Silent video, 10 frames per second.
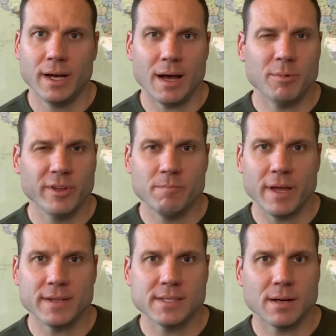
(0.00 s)
I believe
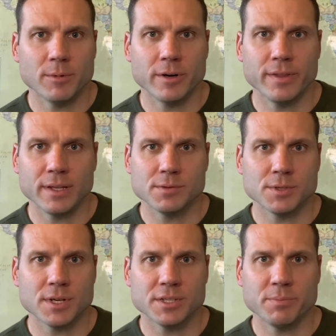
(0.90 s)
by the summer, things will
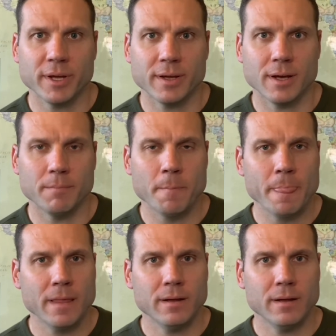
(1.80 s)
start to pick up.